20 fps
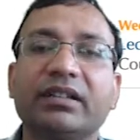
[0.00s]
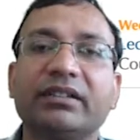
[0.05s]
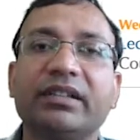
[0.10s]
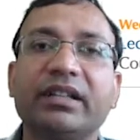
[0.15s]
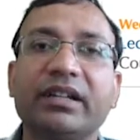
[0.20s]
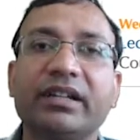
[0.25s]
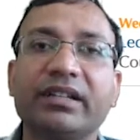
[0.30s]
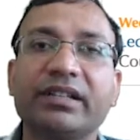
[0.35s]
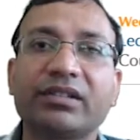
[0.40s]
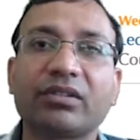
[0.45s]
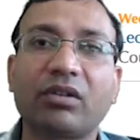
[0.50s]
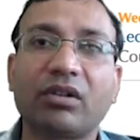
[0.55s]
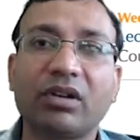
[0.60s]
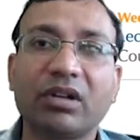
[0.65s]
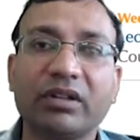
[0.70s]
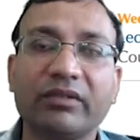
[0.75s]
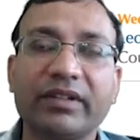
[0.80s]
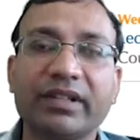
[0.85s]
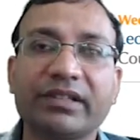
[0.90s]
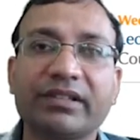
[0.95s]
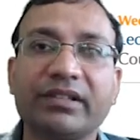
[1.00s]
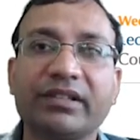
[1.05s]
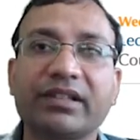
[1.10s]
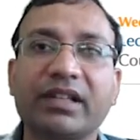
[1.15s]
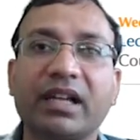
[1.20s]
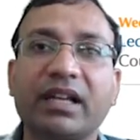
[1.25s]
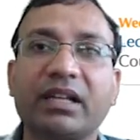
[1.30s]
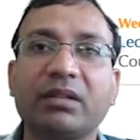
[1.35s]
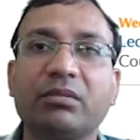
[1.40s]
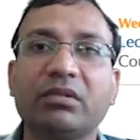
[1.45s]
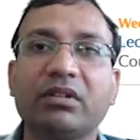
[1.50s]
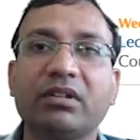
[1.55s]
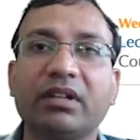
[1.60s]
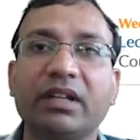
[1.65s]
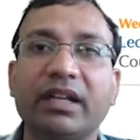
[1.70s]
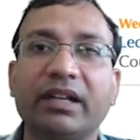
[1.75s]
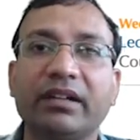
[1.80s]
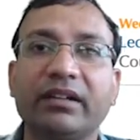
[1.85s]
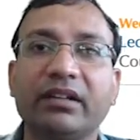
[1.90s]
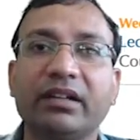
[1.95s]
then it is always desirable
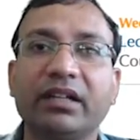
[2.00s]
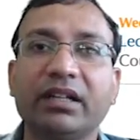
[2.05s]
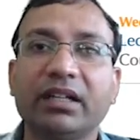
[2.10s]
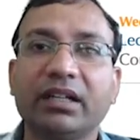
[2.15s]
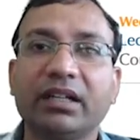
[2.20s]
and